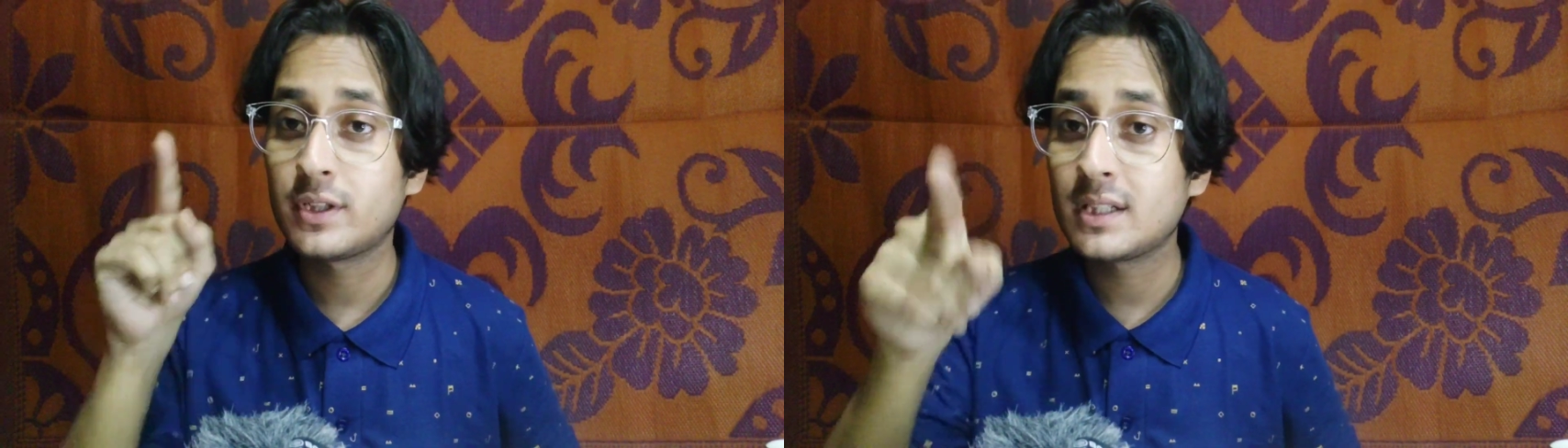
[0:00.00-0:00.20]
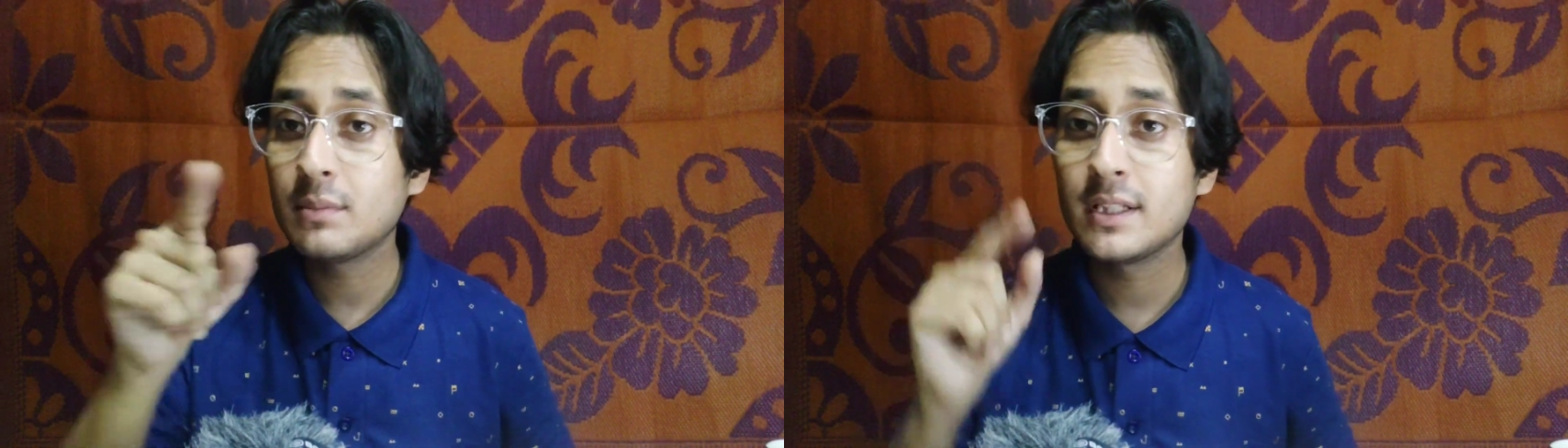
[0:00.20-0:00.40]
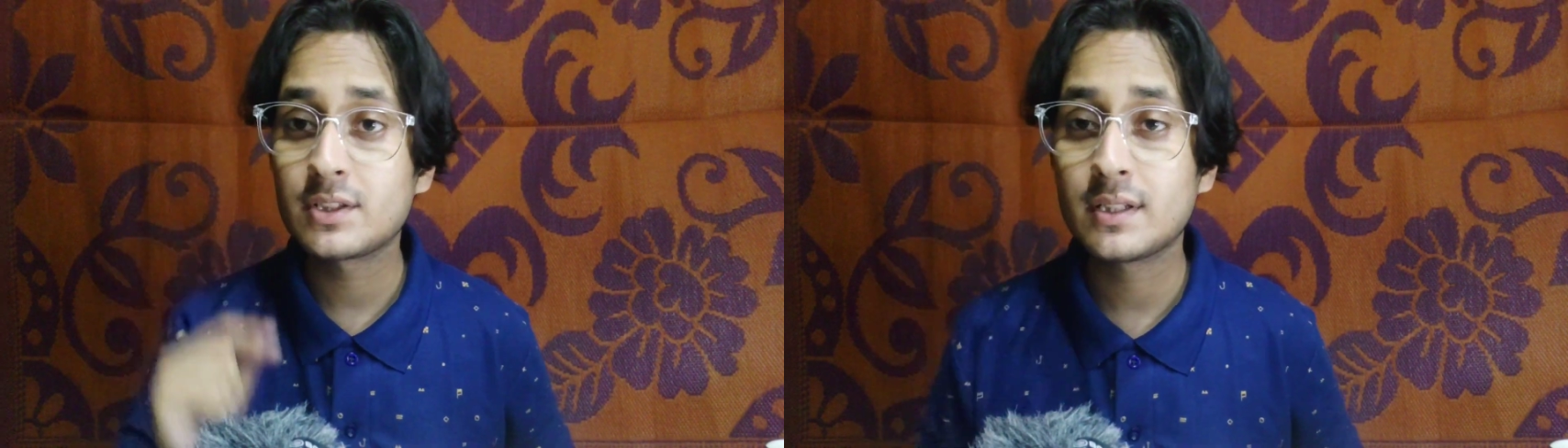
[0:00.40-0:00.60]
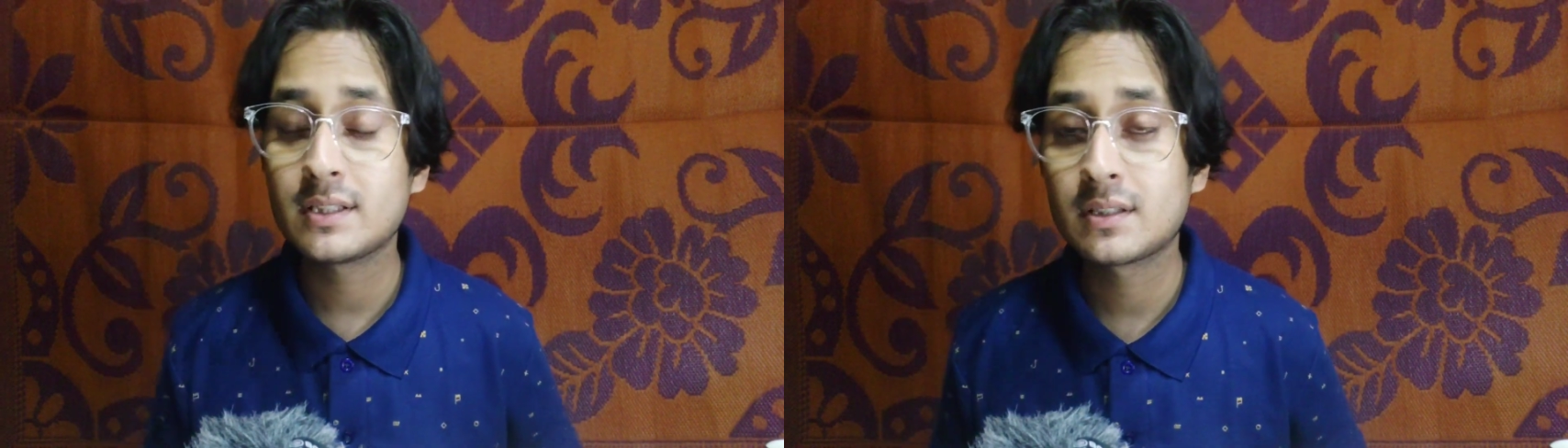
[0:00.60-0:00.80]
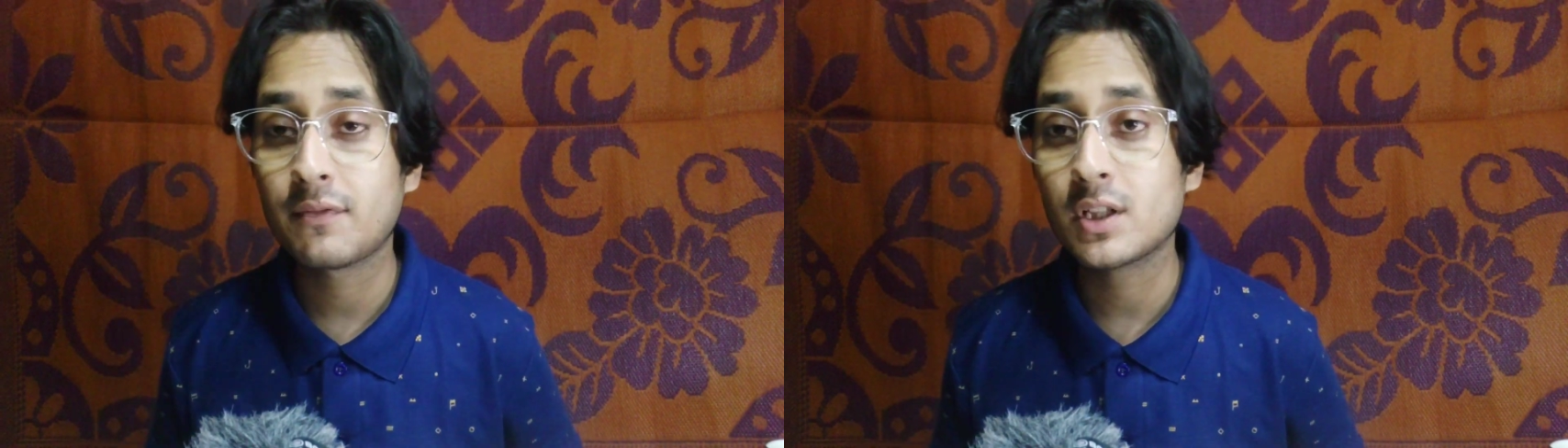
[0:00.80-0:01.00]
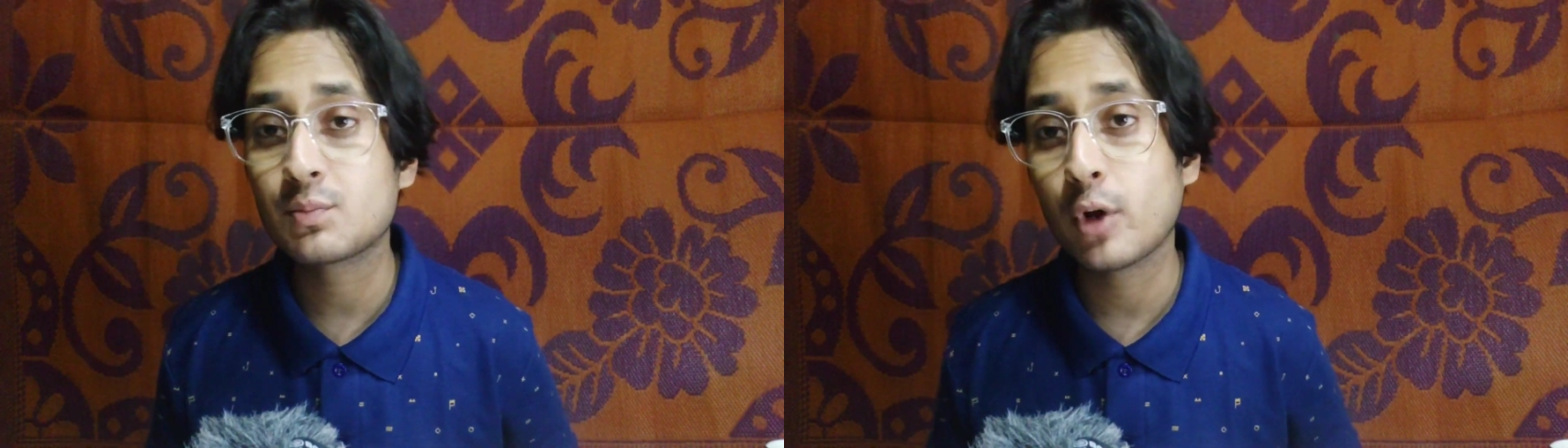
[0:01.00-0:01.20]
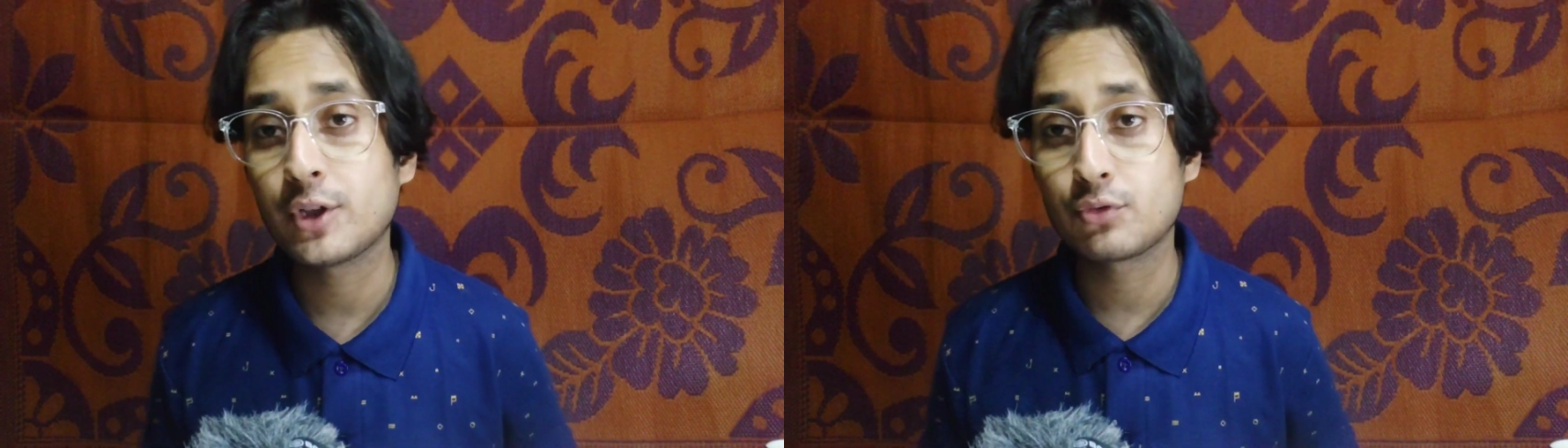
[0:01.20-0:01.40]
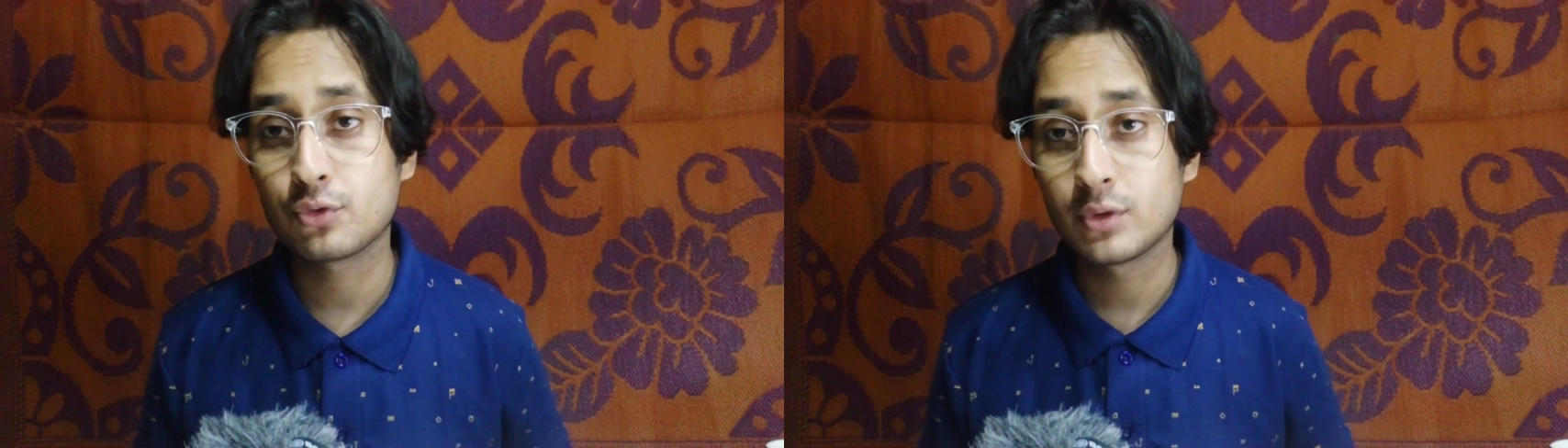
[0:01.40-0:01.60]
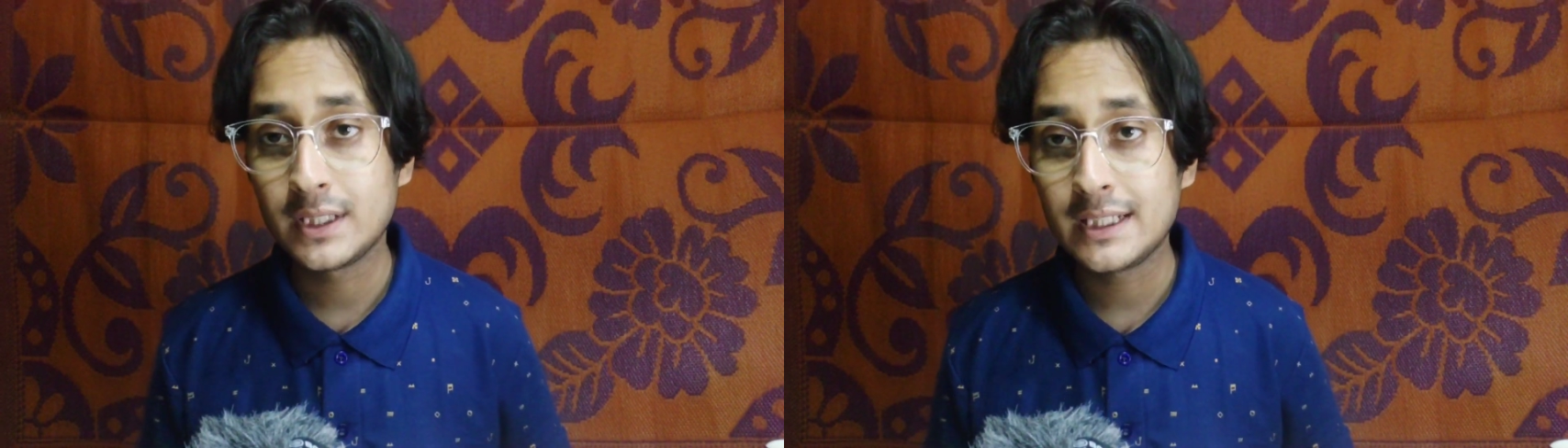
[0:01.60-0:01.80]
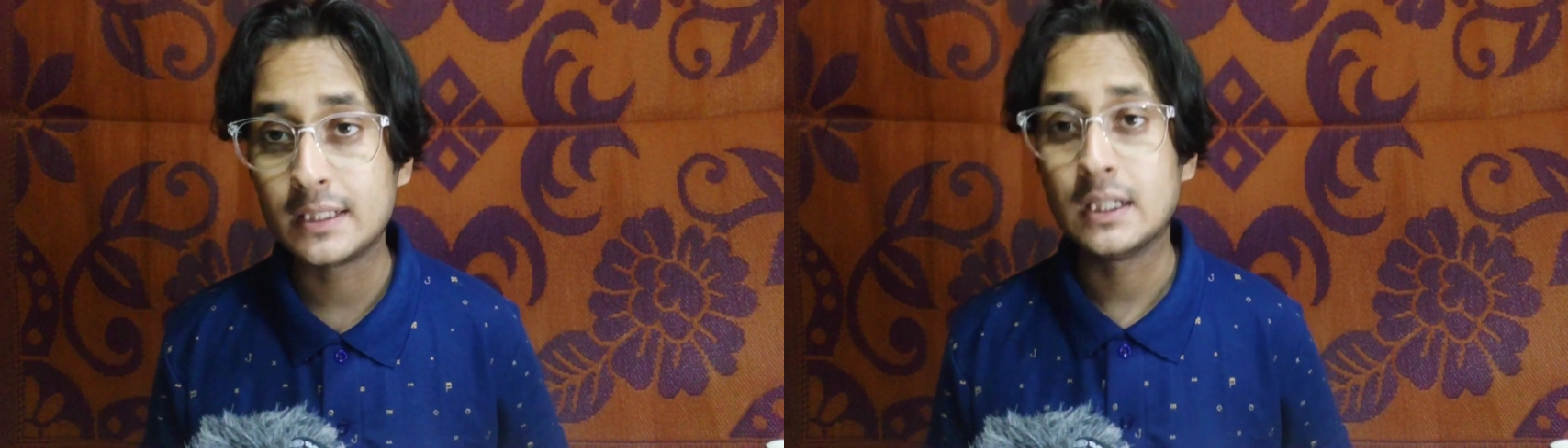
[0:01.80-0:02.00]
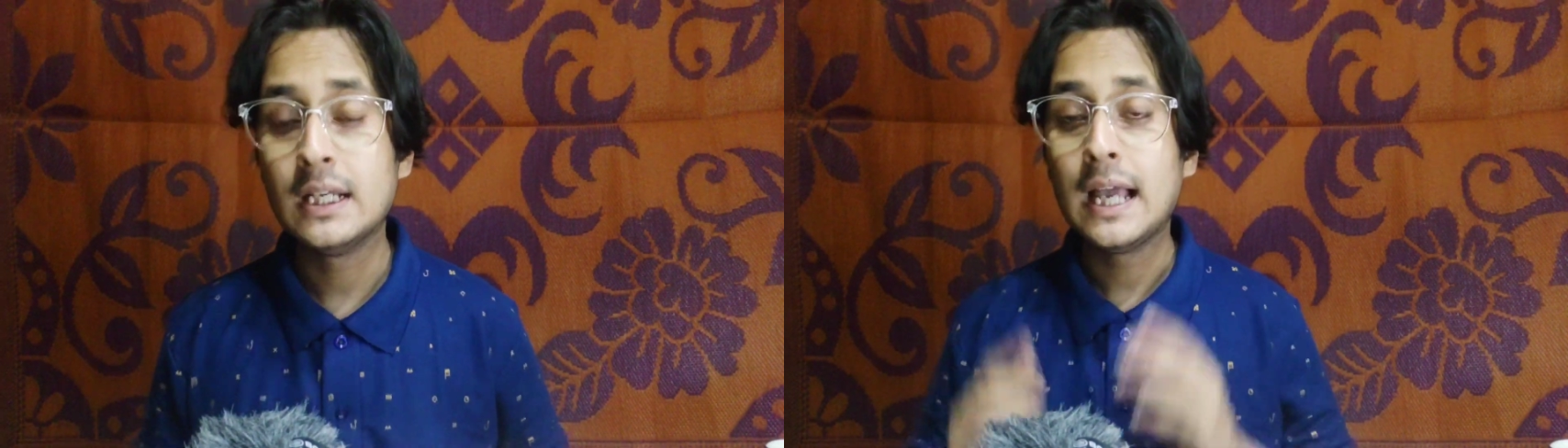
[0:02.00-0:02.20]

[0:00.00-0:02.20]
determination is the first point you should need